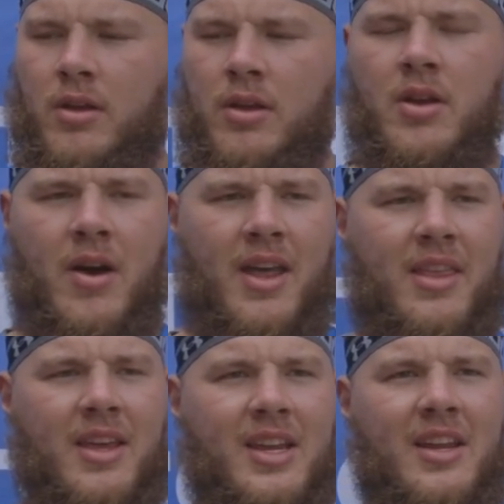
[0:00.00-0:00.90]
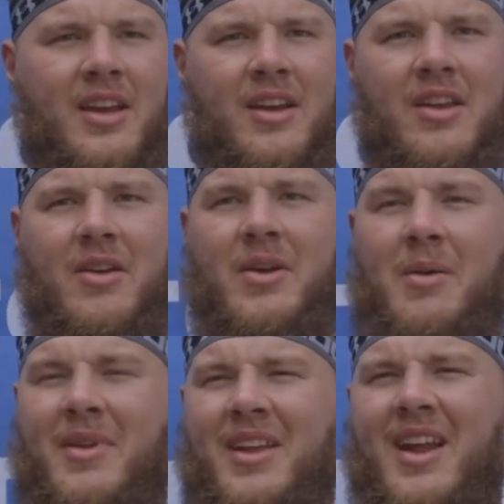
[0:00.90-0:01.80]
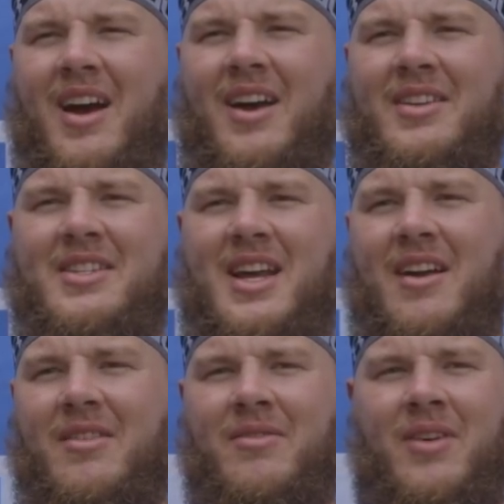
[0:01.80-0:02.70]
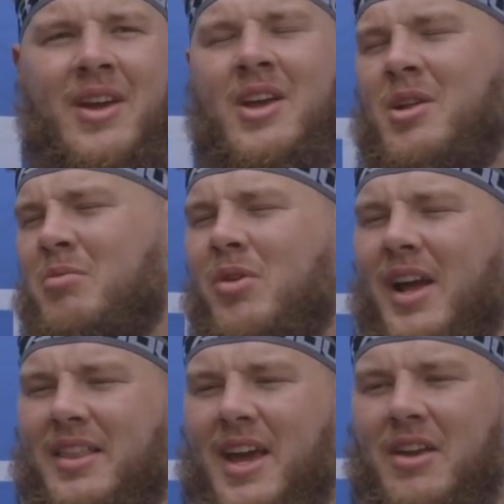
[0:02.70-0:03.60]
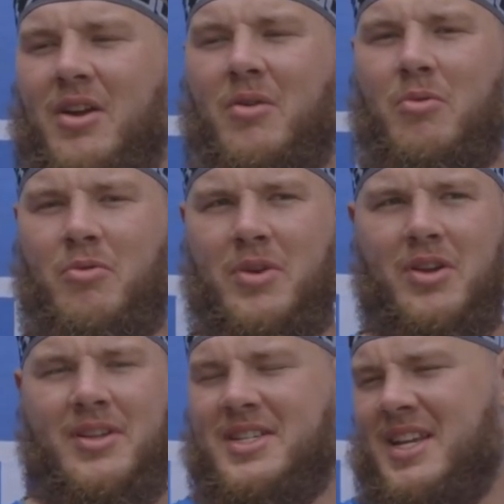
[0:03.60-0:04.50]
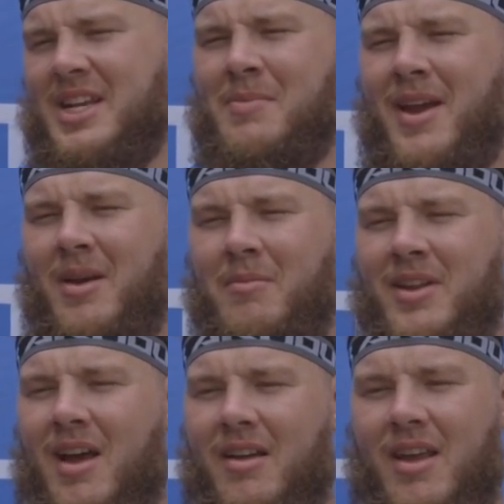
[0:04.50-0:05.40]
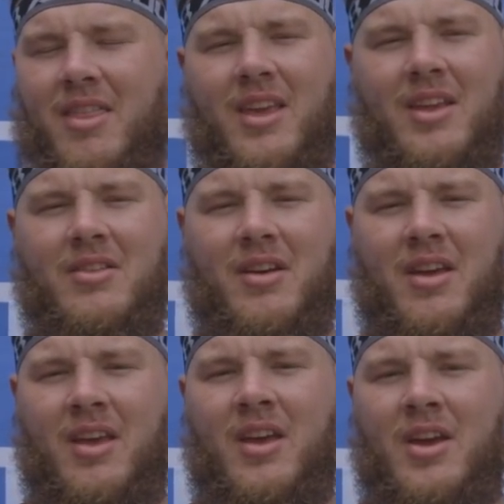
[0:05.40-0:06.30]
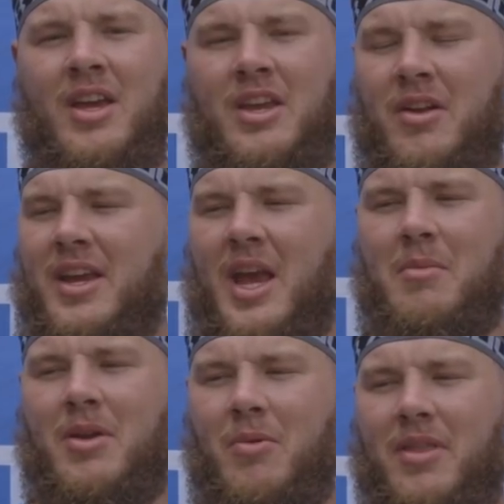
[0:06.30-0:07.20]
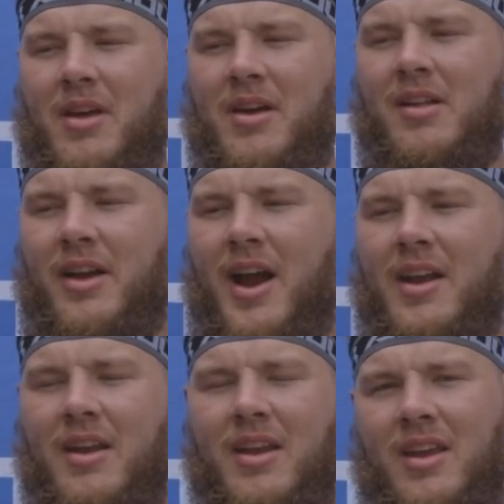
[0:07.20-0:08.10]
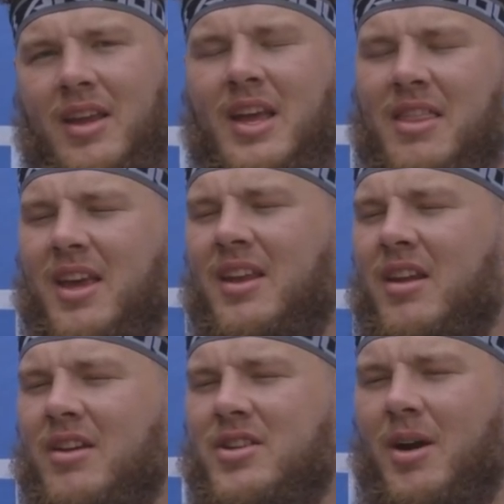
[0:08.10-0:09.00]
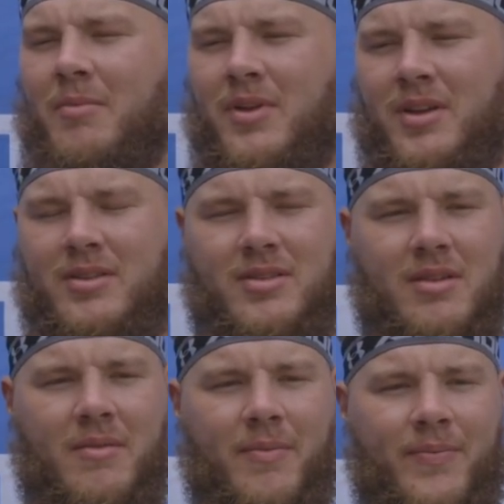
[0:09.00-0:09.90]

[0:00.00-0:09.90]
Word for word: him? You know, I think he did good. You know, coming in uh, just out of the blue like that, you know, when you just next man up mentality, I think he took. You know, he came in with a clear head, and he I think he did a good job. So.